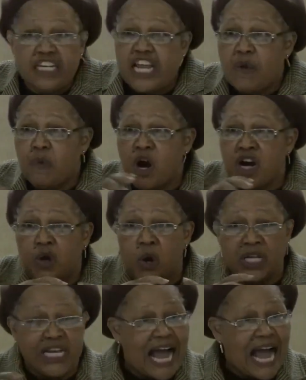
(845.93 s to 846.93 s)
They weren't
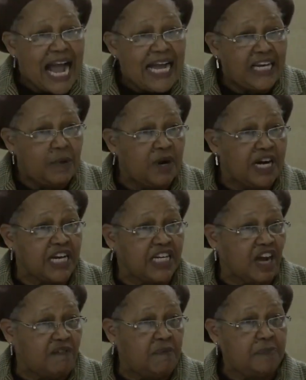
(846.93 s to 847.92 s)
online, they weren't at
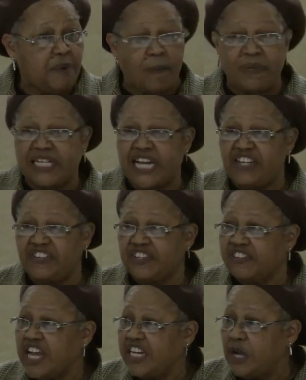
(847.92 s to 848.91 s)
government publications,